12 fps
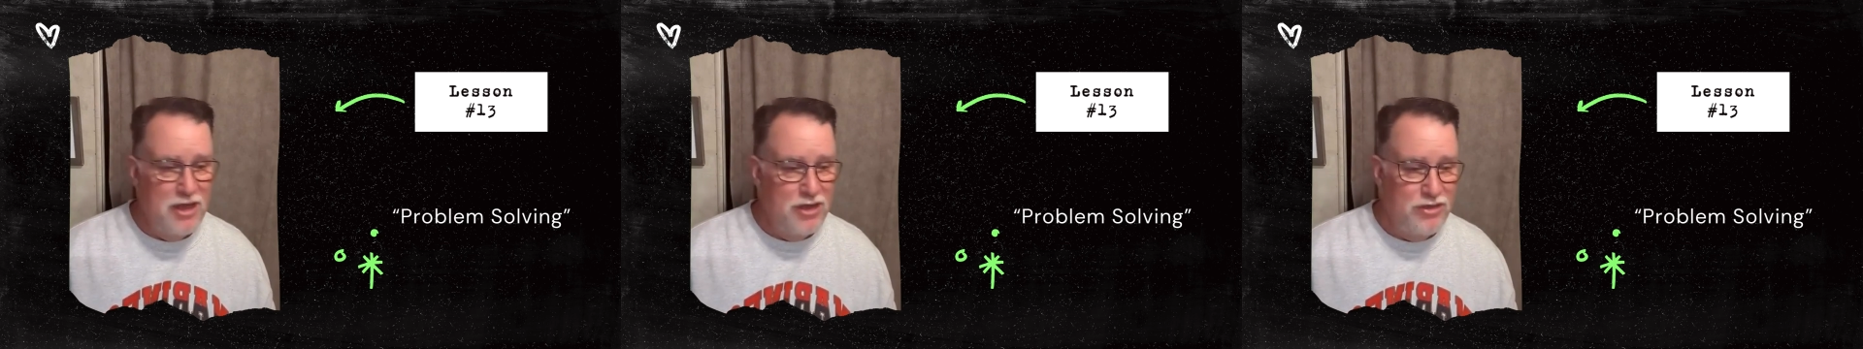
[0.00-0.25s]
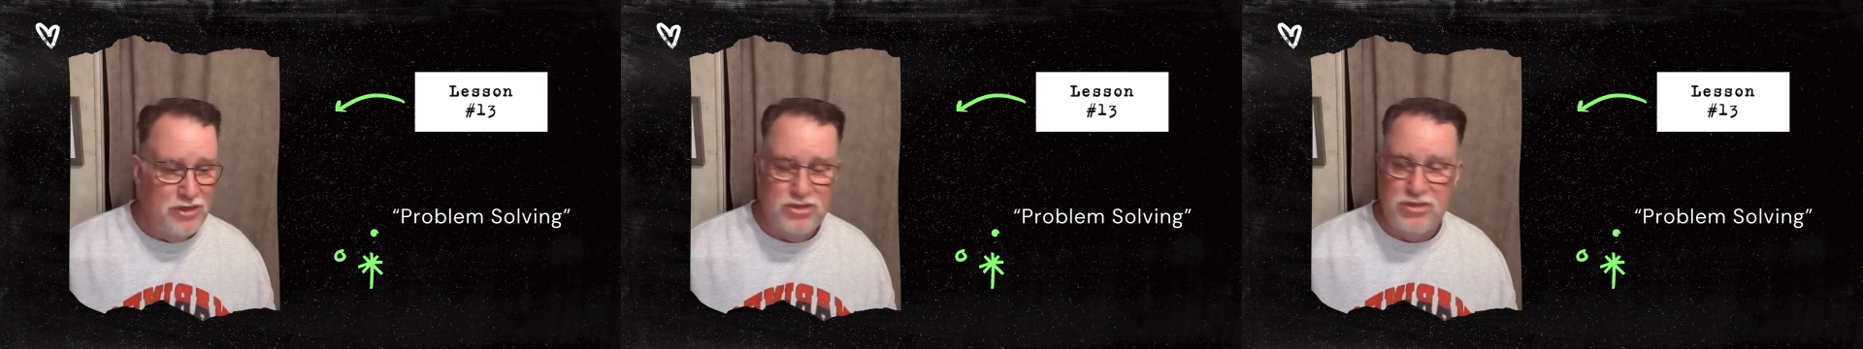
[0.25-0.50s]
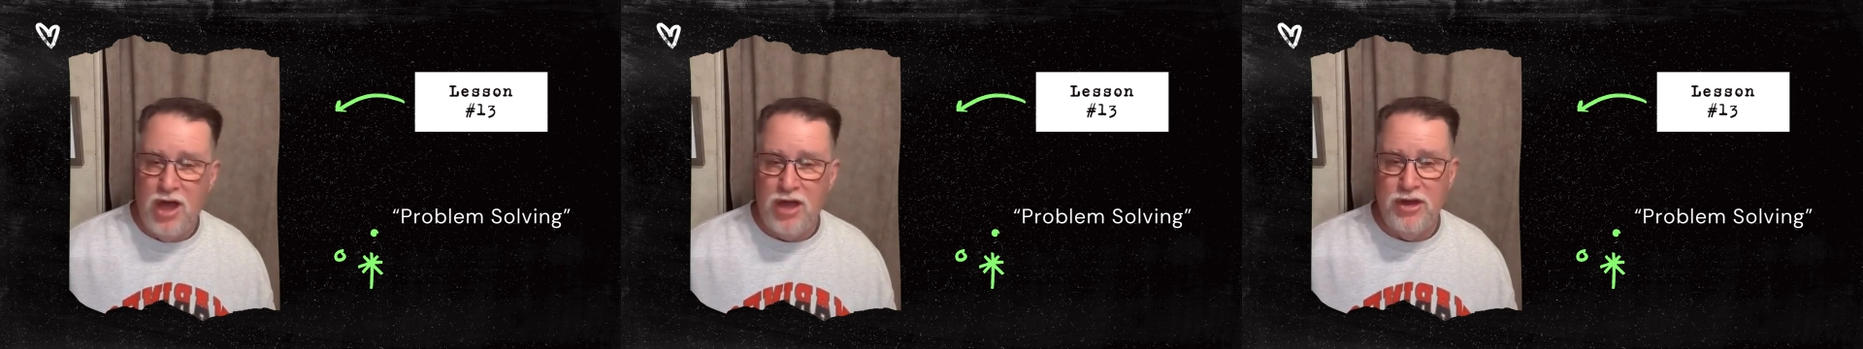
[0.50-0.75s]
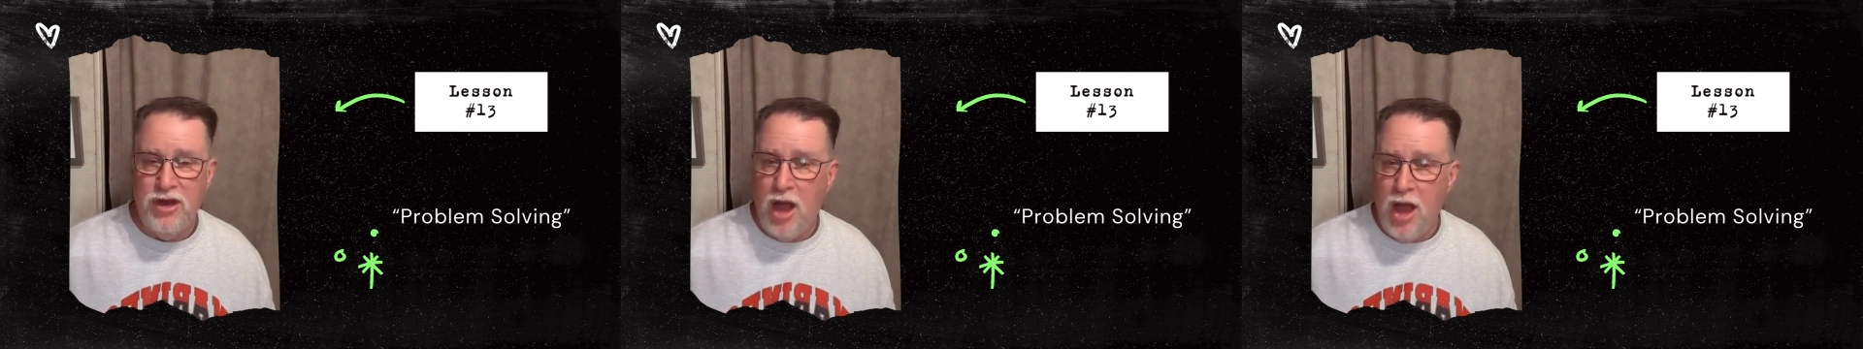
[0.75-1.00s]
There's not
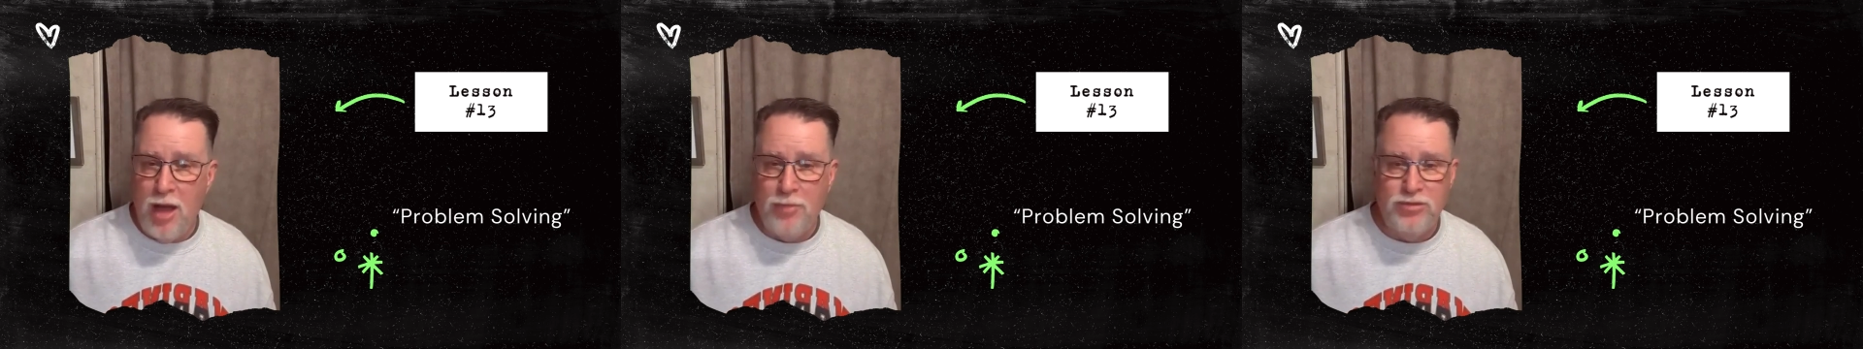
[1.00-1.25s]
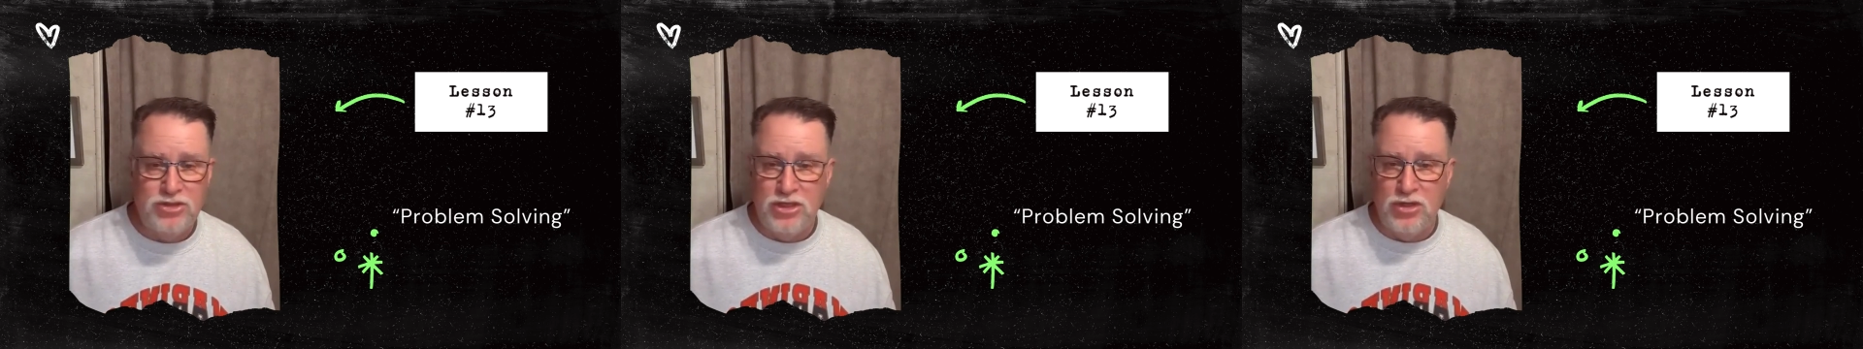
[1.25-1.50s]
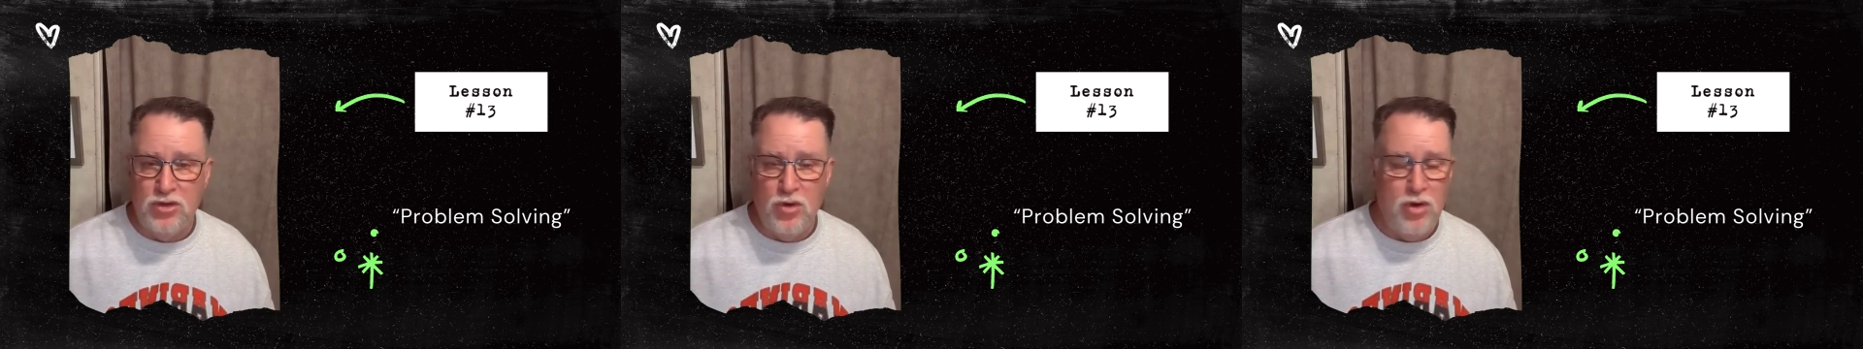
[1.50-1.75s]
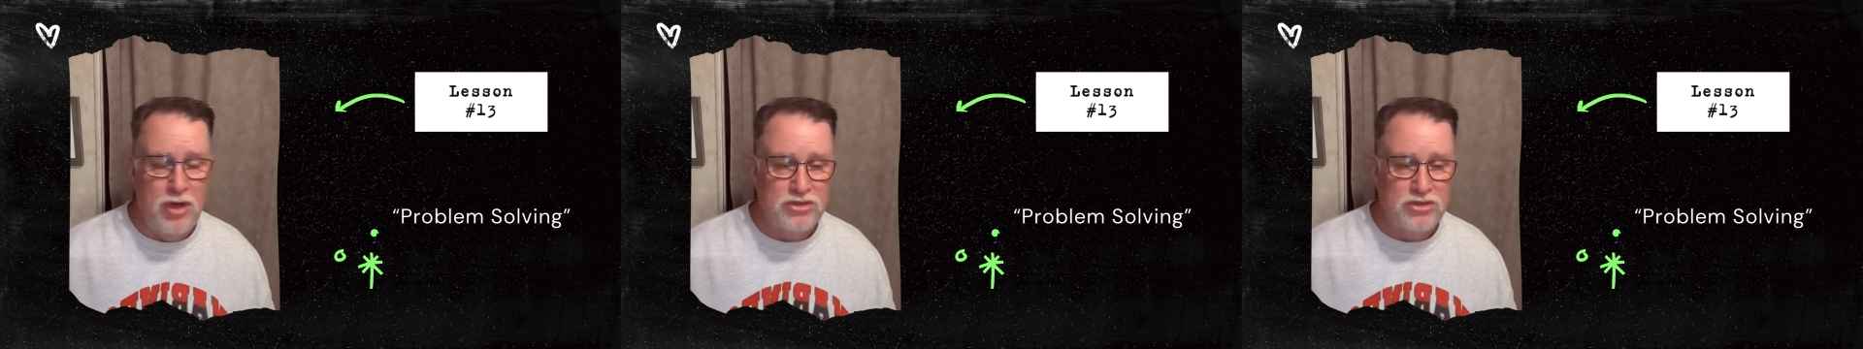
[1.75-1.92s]
an obstacle,